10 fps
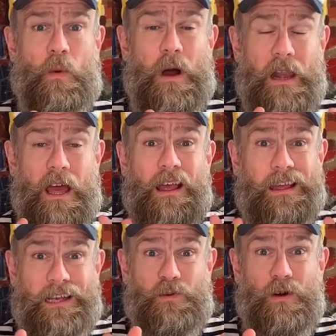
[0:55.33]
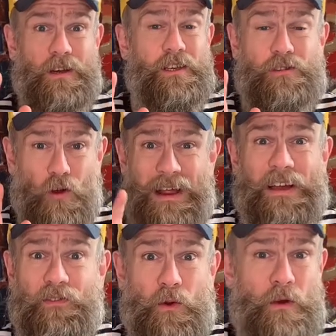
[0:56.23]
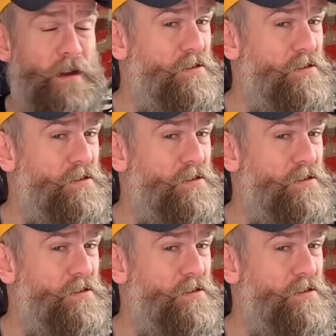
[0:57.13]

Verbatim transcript: Well, guess what? You don't have to.